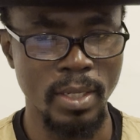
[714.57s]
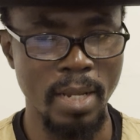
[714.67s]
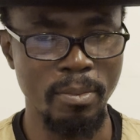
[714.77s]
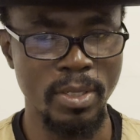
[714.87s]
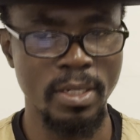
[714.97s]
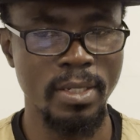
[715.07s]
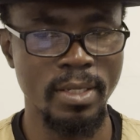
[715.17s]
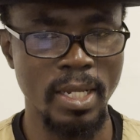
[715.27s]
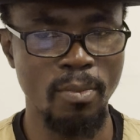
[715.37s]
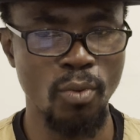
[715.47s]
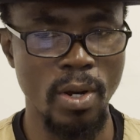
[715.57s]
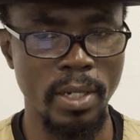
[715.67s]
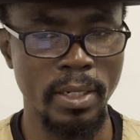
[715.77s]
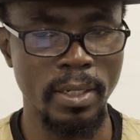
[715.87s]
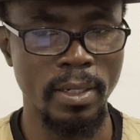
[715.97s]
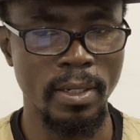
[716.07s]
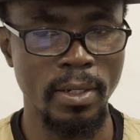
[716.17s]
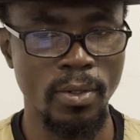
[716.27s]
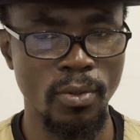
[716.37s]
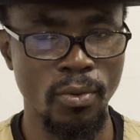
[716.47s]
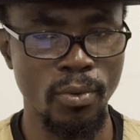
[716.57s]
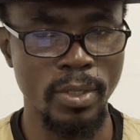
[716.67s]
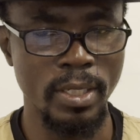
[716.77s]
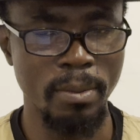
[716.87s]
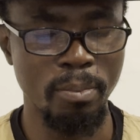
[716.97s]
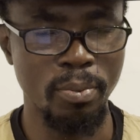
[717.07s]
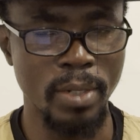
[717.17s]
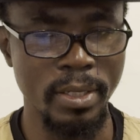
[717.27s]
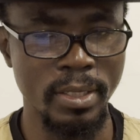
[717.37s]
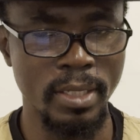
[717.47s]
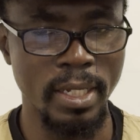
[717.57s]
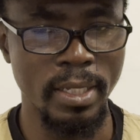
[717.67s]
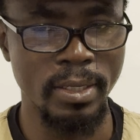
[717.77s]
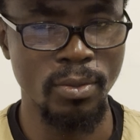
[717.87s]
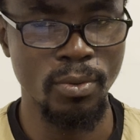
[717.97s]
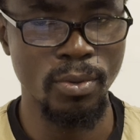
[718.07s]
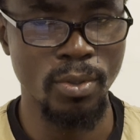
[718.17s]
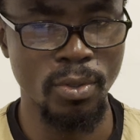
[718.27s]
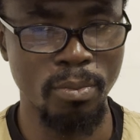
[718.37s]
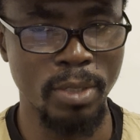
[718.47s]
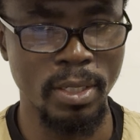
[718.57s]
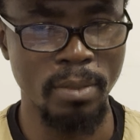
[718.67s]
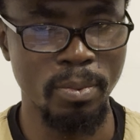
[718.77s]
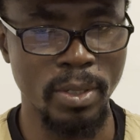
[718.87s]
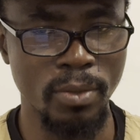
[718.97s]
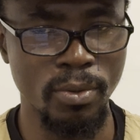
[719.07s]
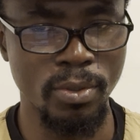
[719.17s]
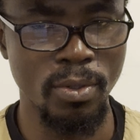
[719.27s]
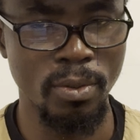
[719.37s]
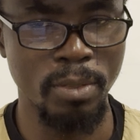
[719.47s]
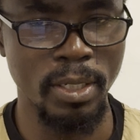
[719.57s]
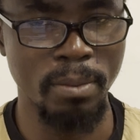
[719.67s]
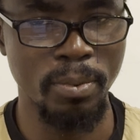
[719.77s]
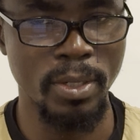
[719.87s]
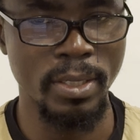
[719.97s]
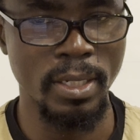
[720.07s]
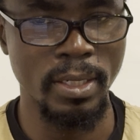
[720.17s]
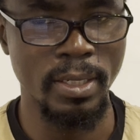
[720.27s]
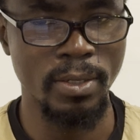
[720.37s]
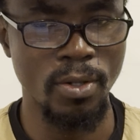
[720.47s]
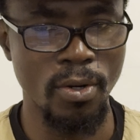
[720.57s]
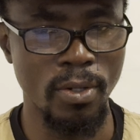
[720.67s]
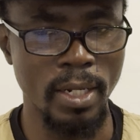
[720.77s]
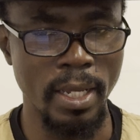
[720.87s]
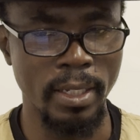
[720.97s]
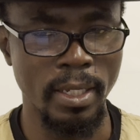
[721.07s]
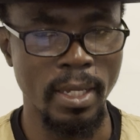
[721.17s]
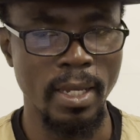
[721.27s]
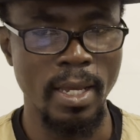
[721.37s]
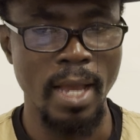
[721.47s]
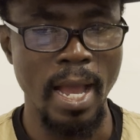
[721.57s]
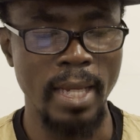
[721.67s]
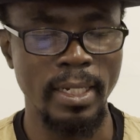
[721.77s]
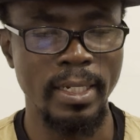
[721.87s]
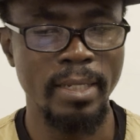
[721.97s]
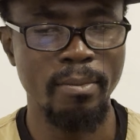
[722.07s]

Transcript: I'm seeing someone who is the president, who's going to be the president. Is called like Ali